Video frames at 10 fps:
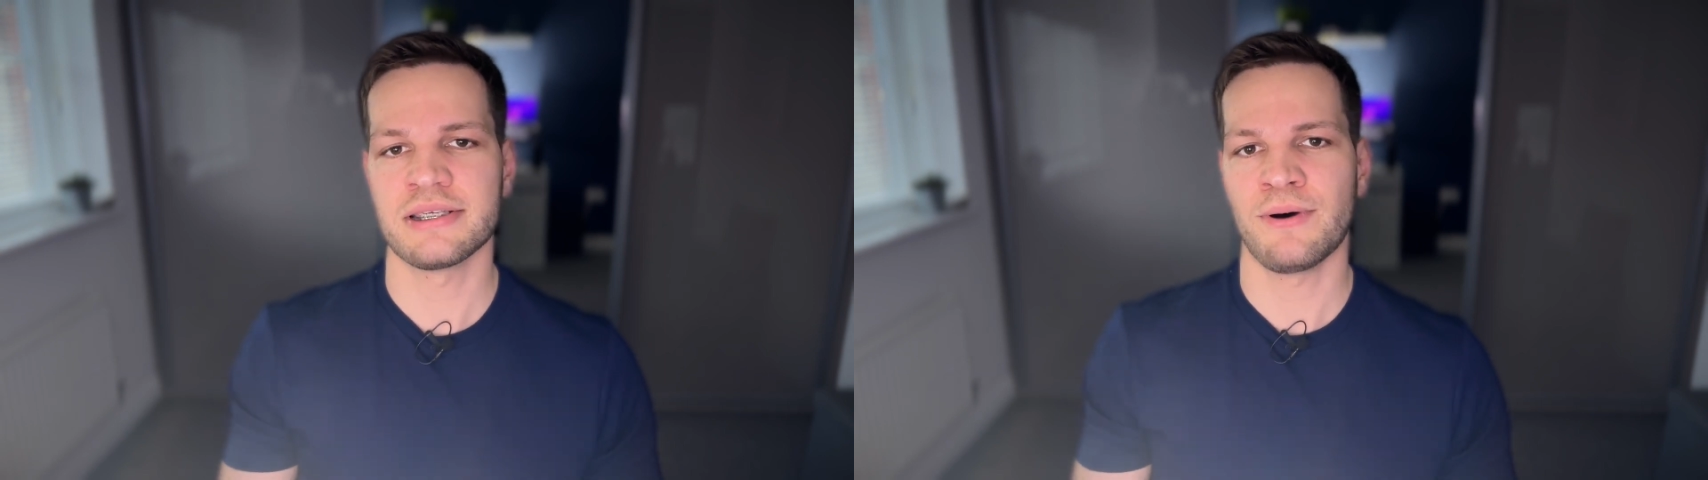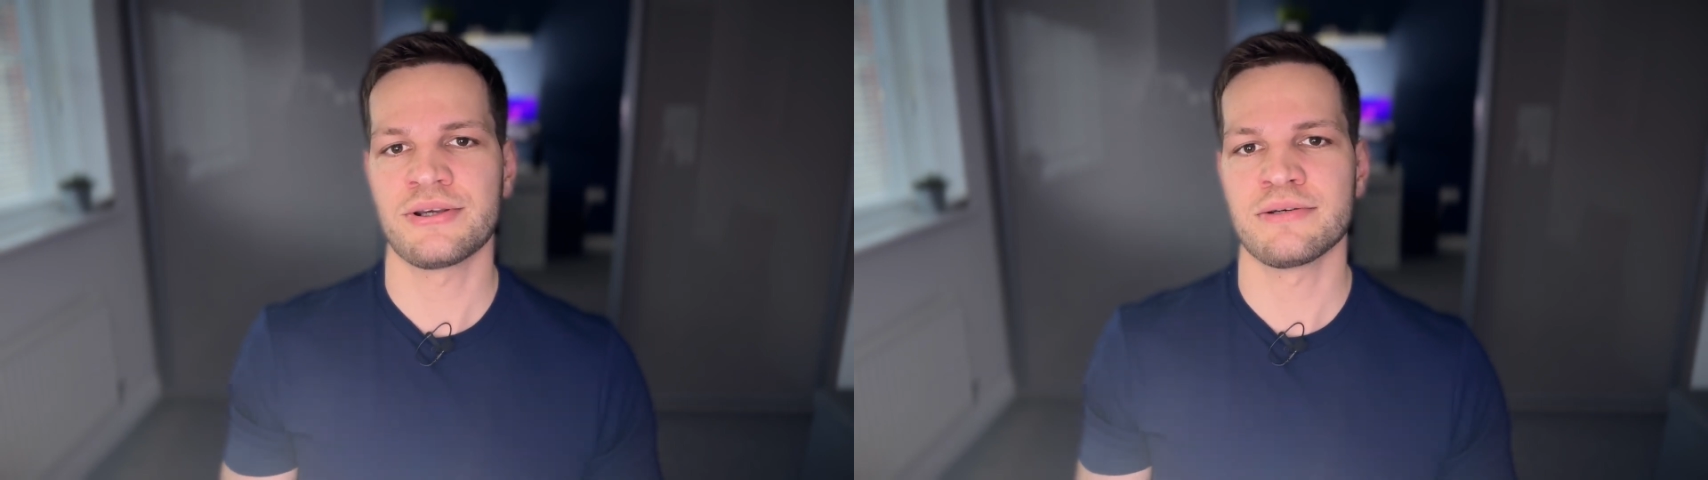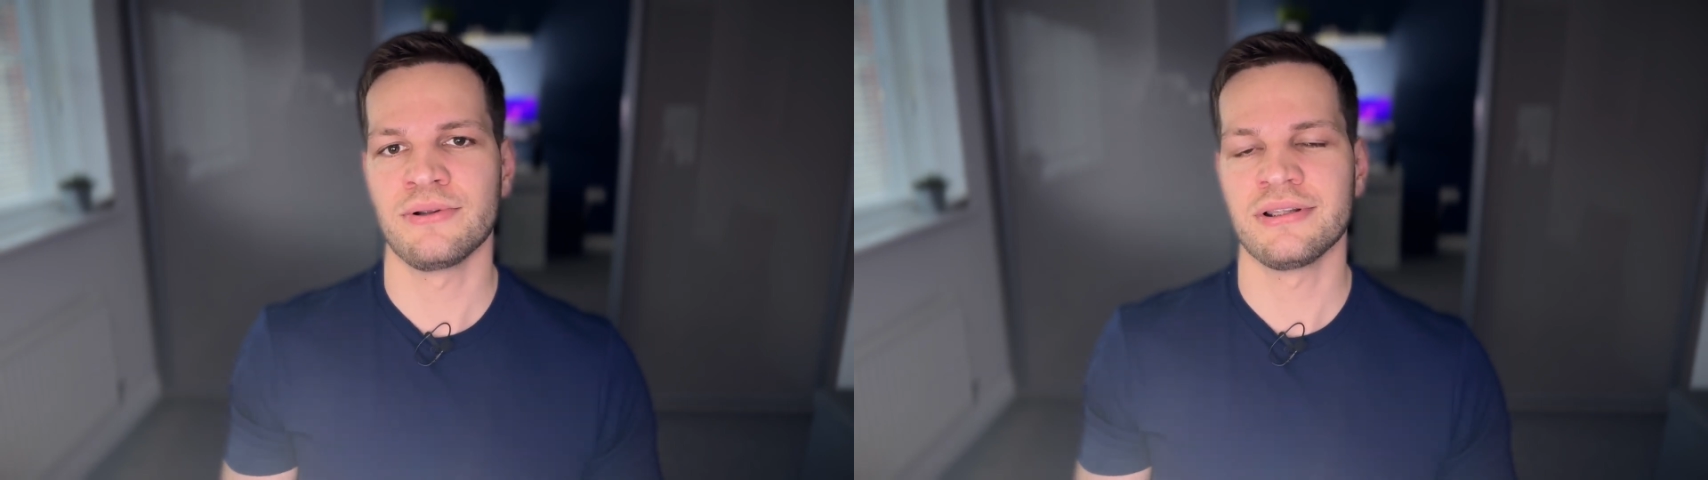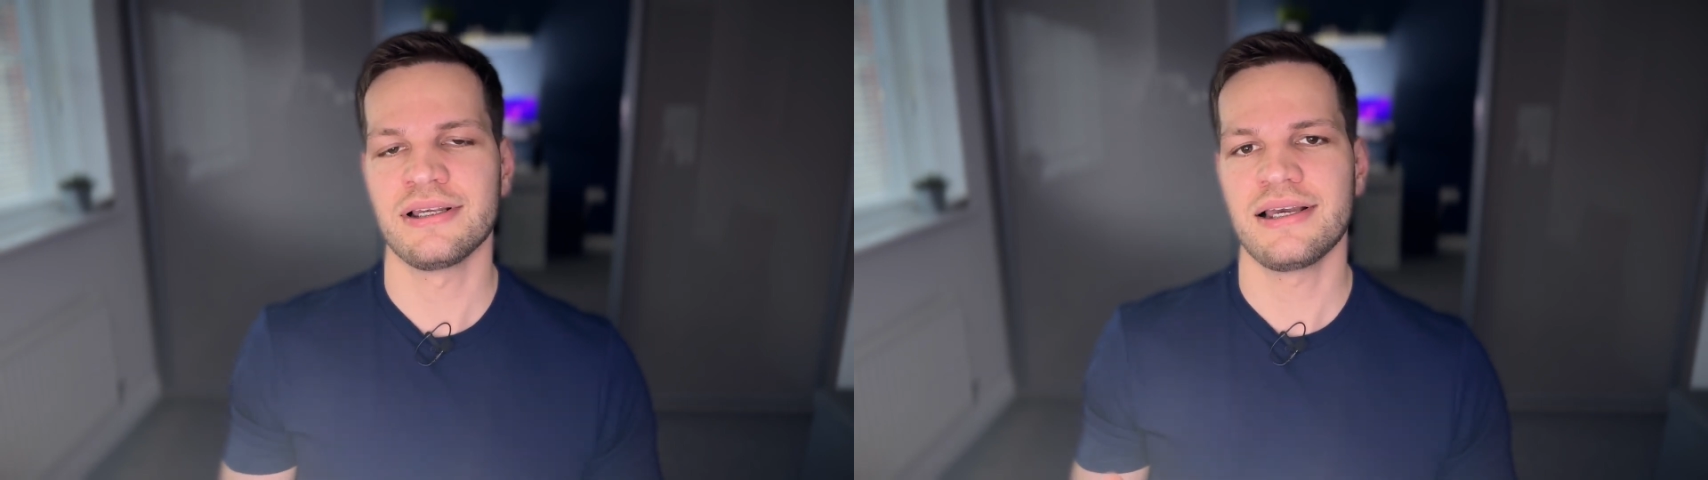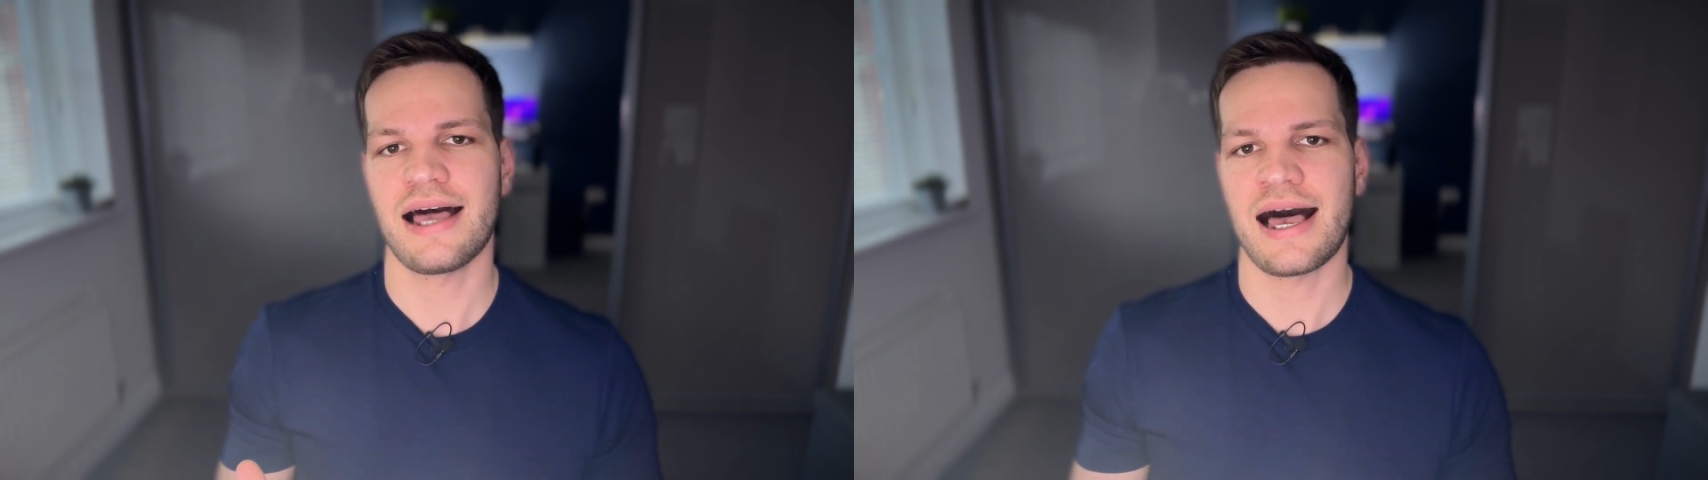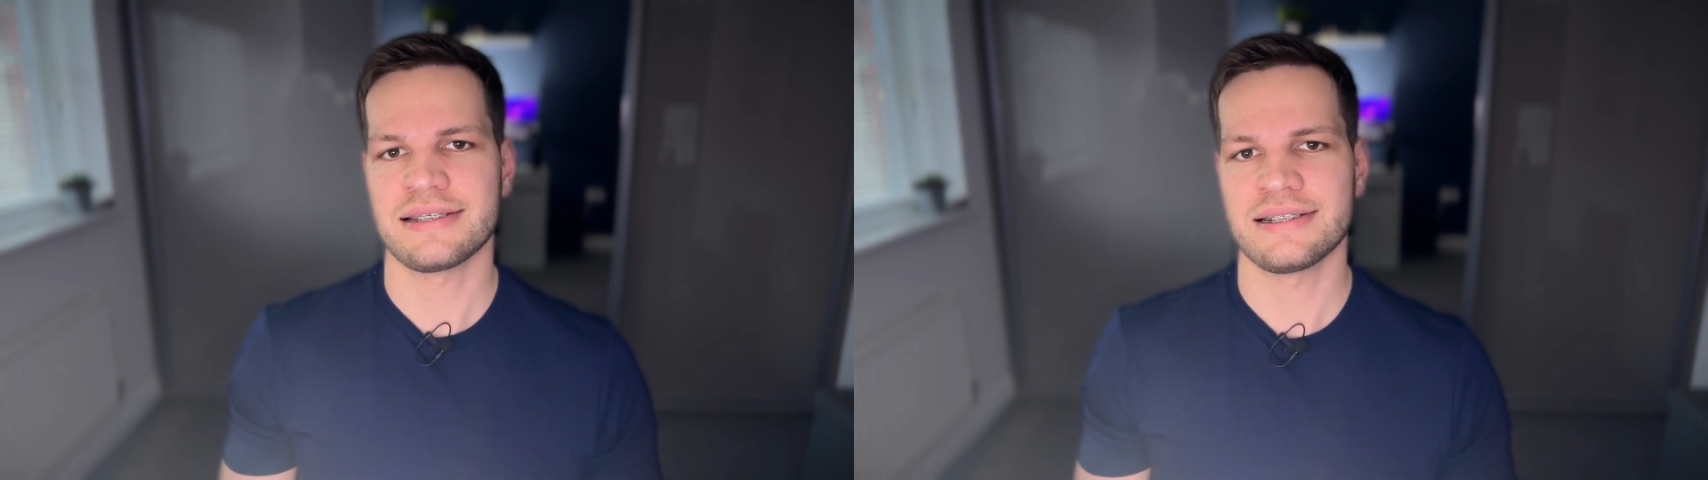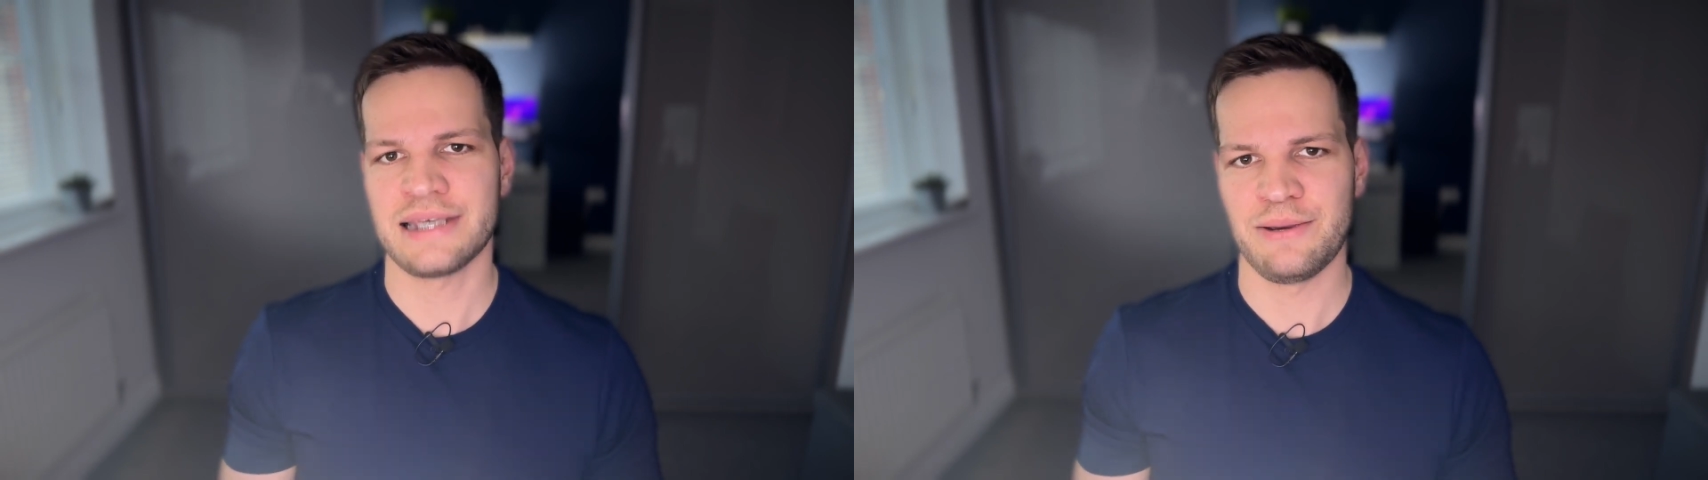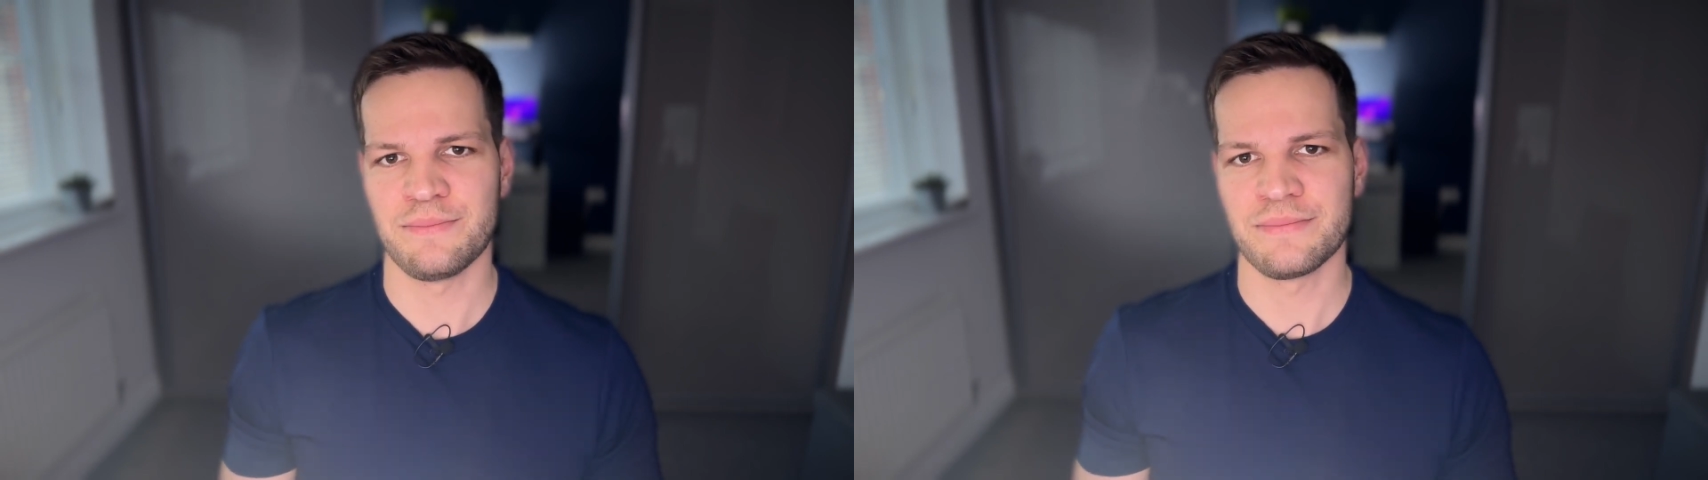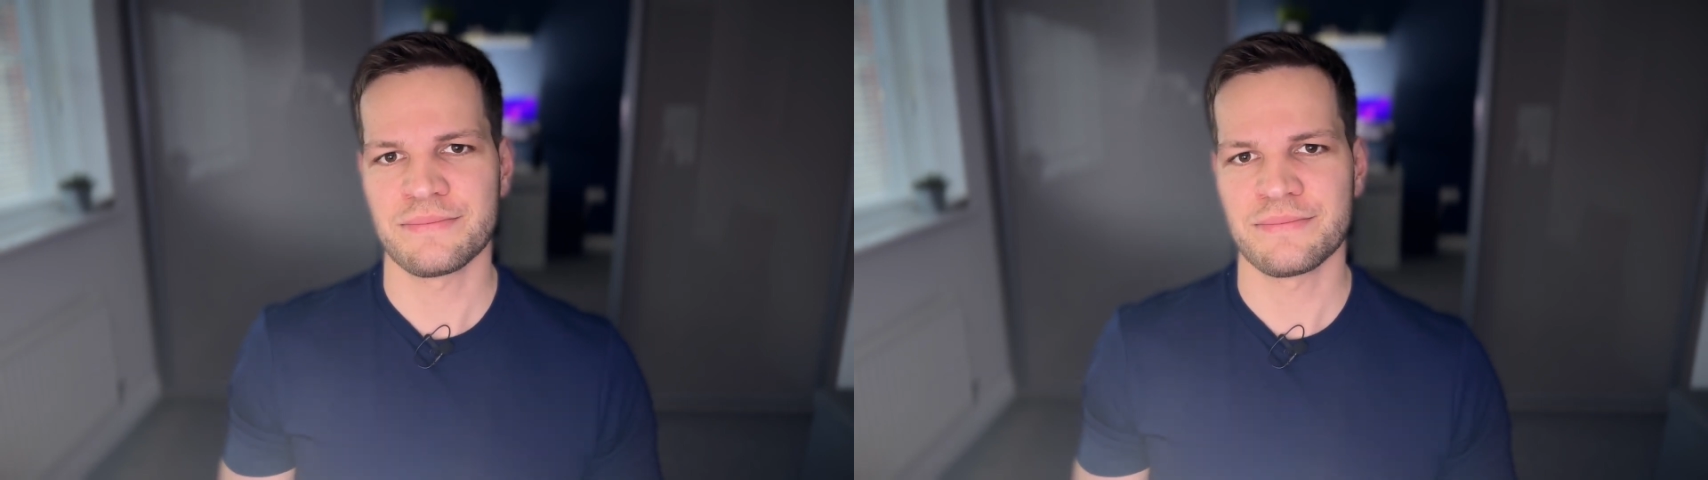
possible as a team.